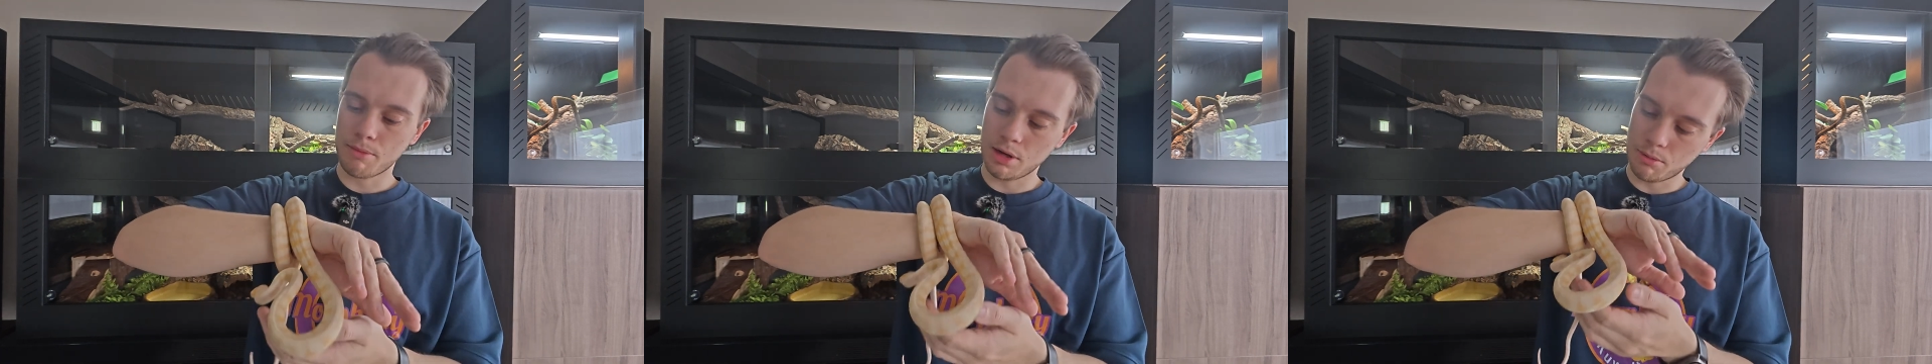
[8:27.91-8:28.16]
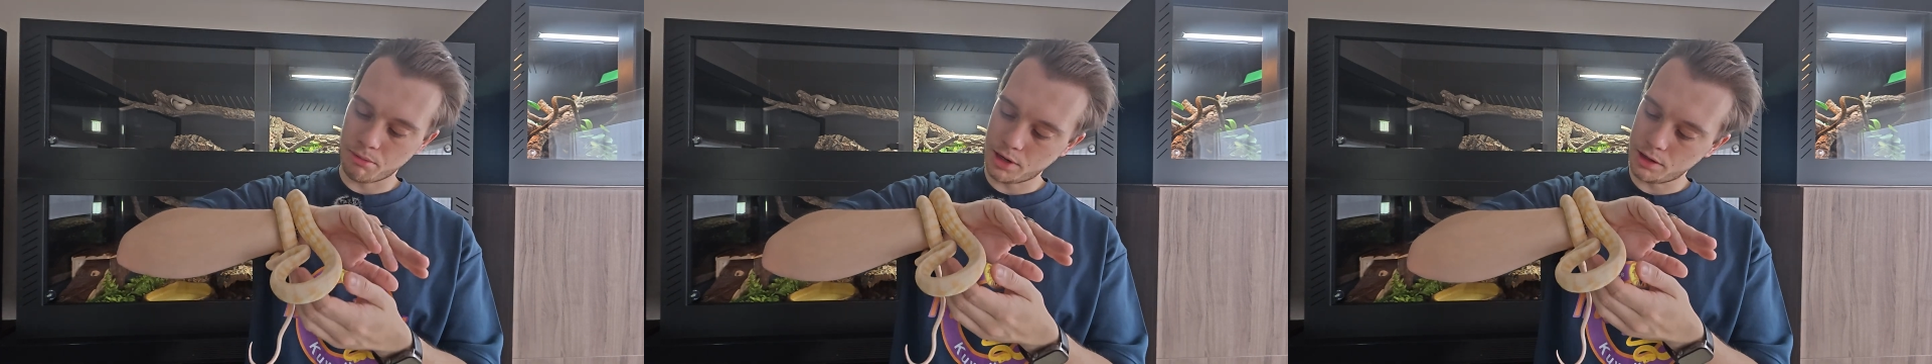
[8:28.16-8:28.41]

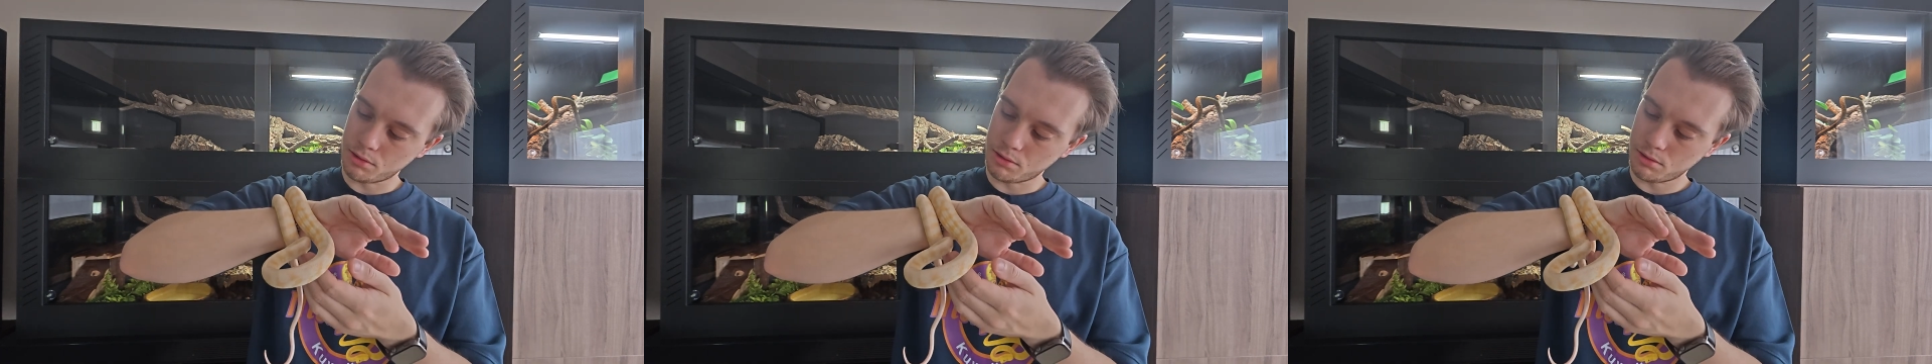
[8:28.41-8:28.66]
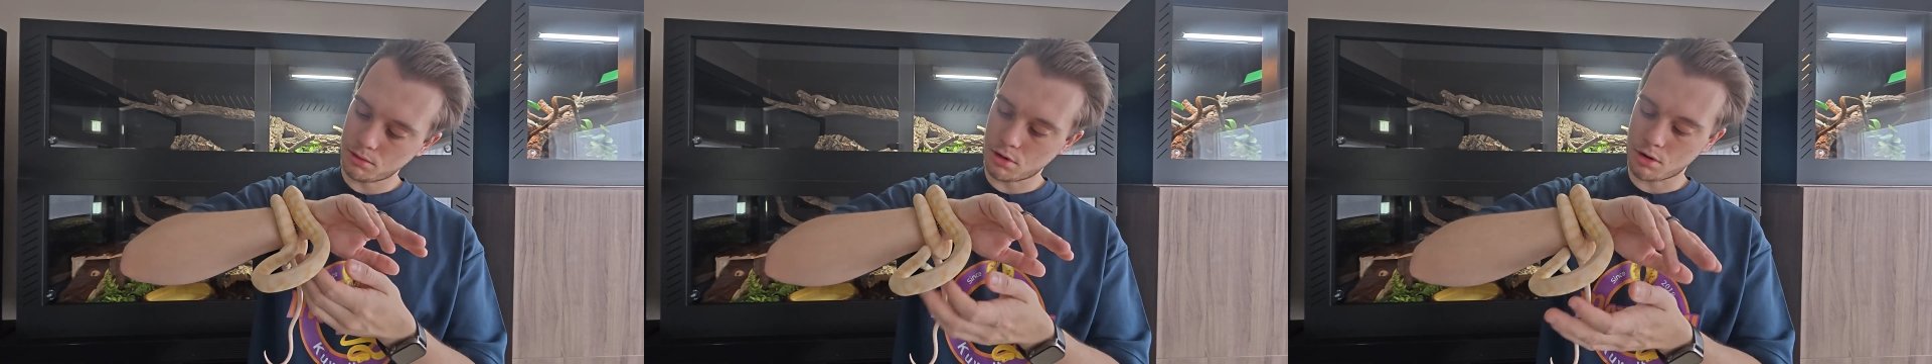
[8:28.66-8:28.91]

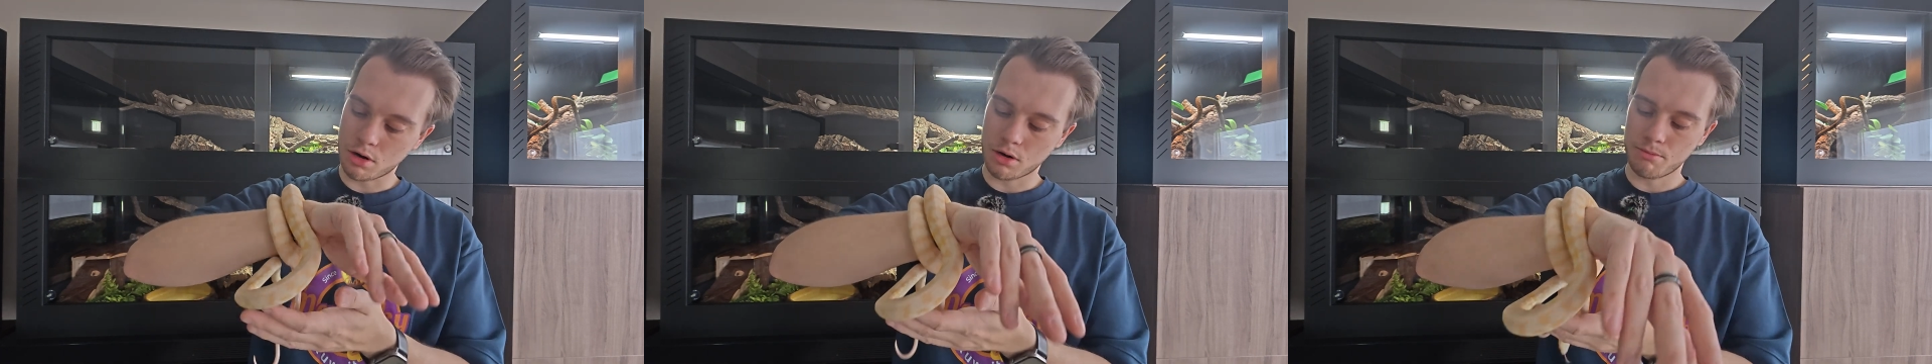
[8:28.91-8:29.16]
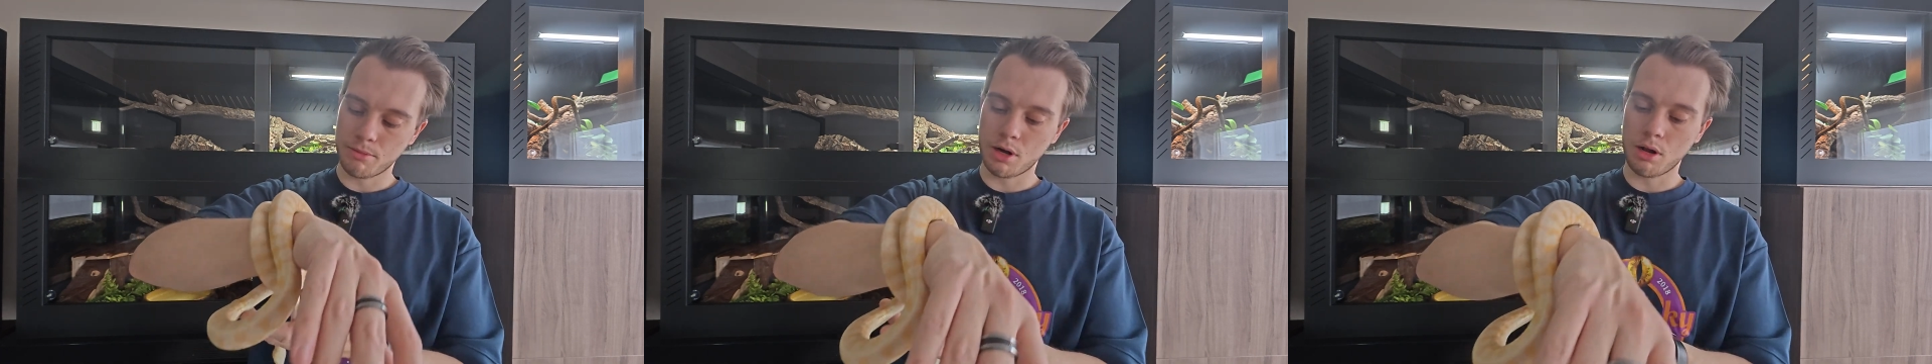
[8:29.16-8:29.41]

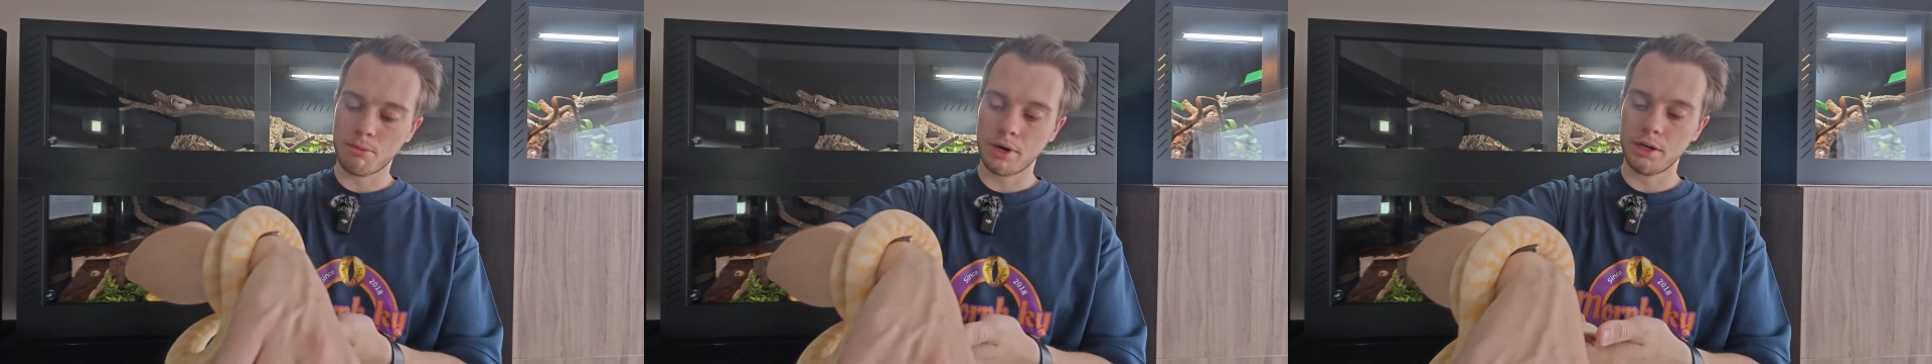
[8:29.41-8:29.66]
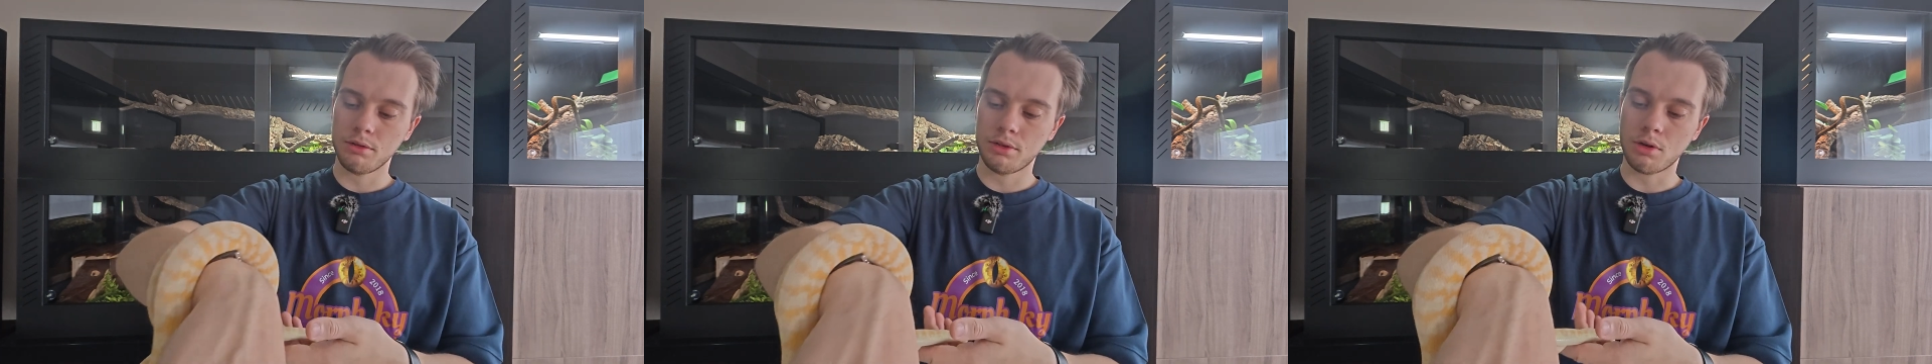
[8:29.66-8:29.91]

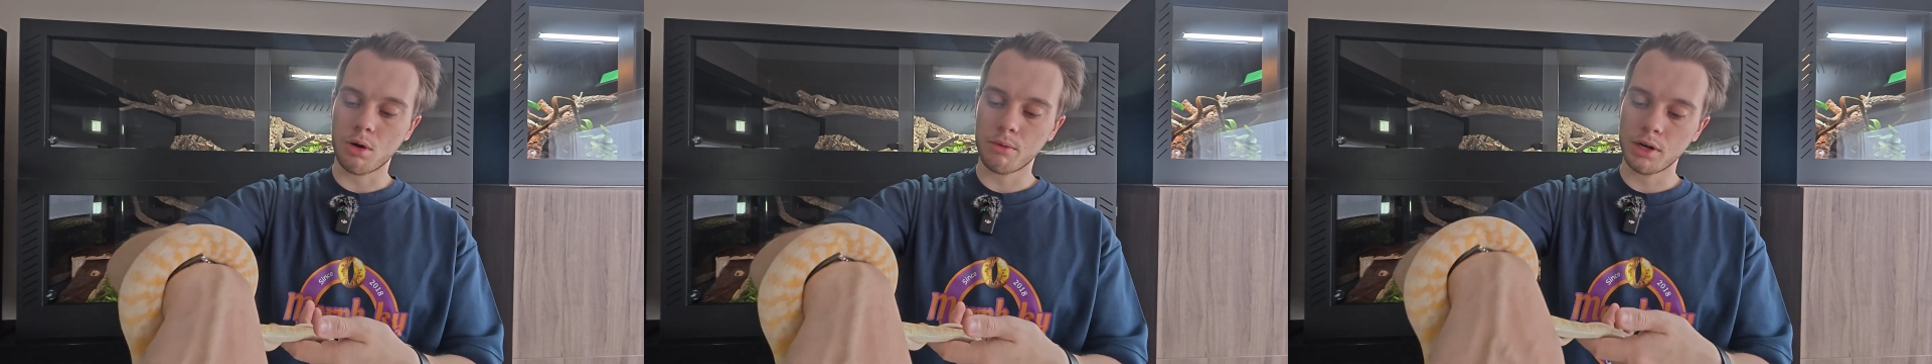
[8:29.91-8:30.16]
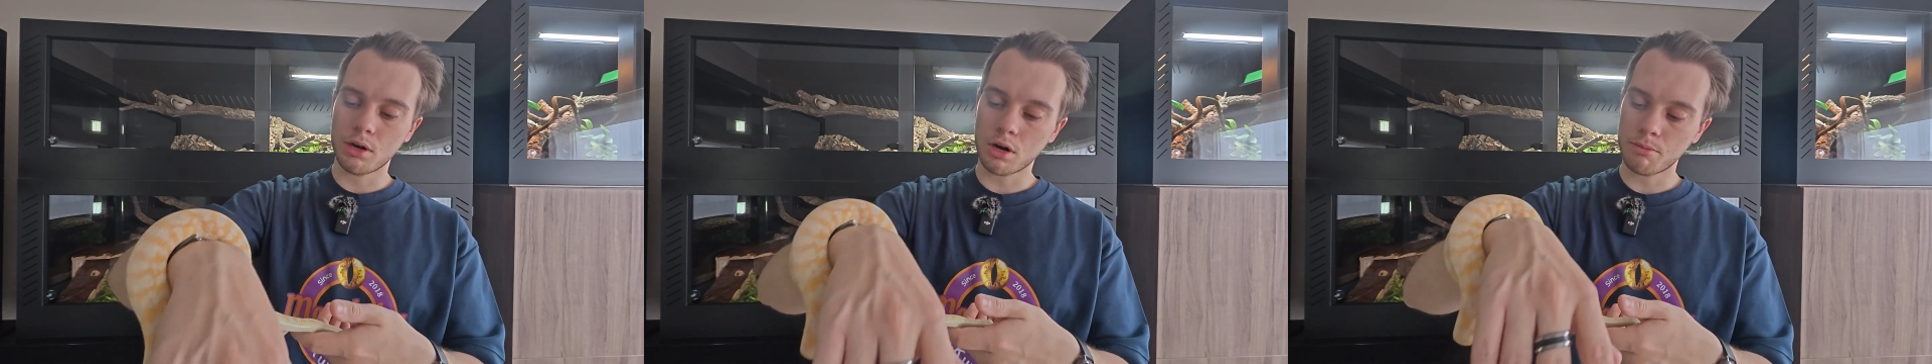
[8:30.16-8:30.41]
albino Darwin
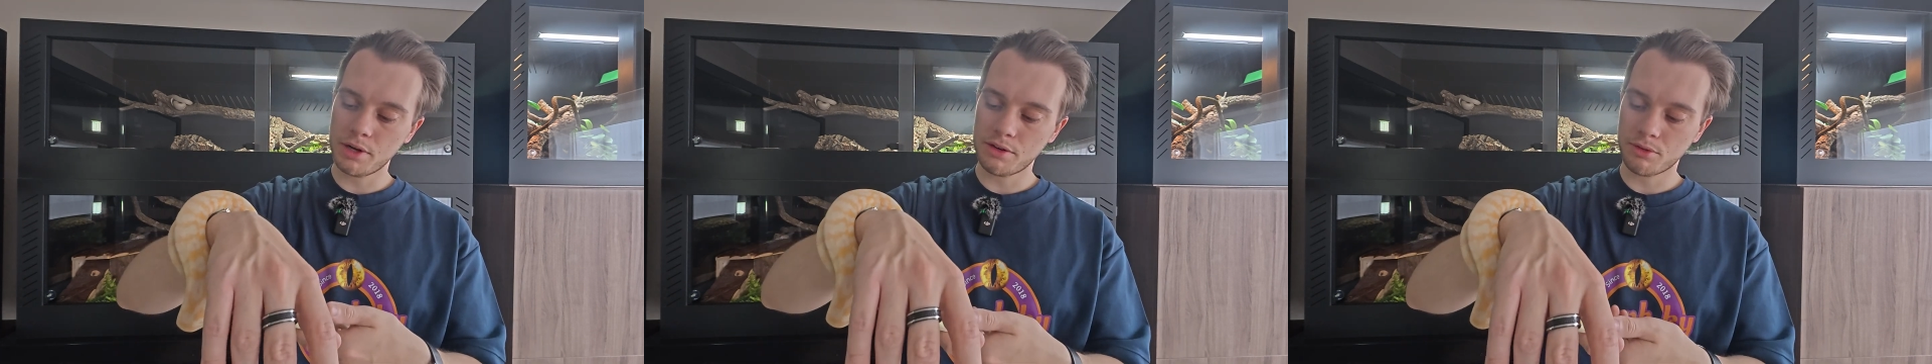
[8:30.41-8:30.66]
carpet